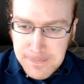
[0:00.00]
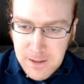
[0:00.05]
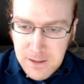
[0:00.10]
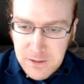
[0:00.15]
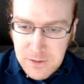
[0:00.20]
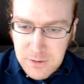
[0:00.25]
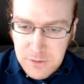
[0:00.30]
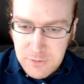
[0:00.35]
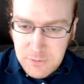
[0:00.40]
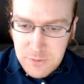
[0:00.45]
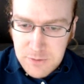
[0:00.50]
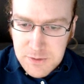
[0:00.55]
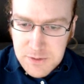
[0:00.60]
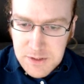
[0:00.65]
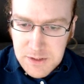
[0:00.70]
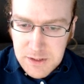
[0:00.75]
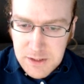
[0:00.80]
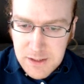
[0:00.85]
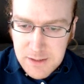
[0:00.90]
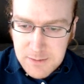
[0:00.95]
You're
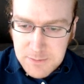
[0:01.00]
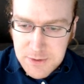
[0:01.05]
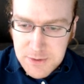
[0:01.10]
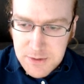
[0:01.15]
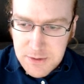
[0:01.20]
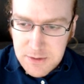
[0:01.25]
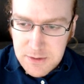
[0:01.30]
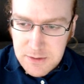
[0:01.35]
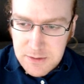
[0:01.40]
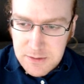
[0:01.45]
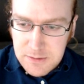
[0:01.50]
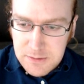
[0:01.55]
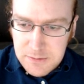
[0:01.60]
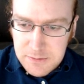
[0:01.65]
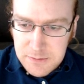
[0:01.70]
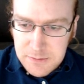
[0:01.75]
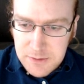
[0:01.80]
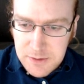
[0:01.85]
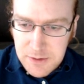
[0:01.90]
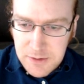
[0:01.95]
forcing capture,
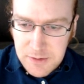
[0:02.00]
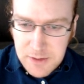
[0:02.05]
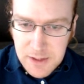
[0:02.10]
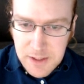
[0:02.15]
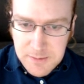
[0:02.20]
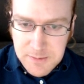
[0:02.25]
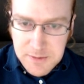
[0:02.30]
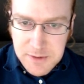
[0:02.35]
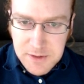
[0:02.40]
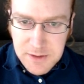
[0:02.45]
or you captured